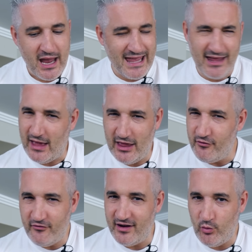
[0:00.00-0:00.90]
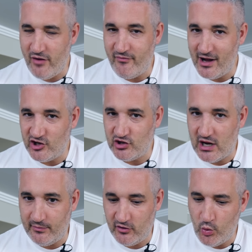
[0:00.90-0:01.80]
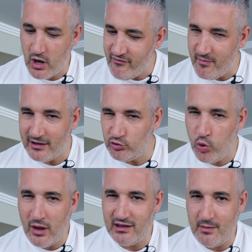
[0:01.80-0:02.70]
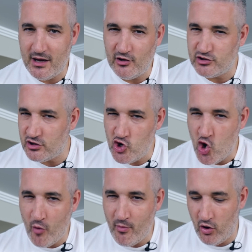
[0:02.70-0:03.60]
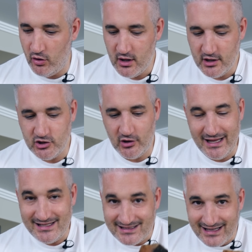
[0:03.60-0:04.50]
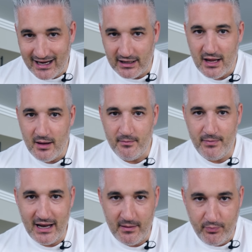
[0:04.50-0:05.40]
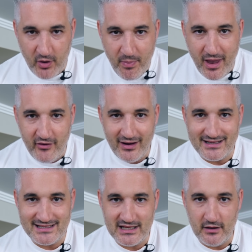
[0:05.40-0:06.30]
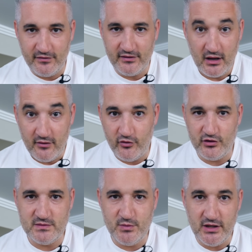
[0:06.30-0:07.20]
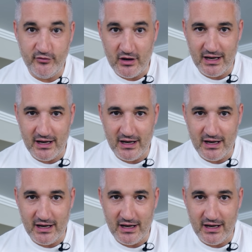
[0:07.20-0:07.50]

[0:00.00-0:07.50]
and I don't think we have much time. So we have about 20 minutes, no more. So let's start by preparing ourselves for this beautiful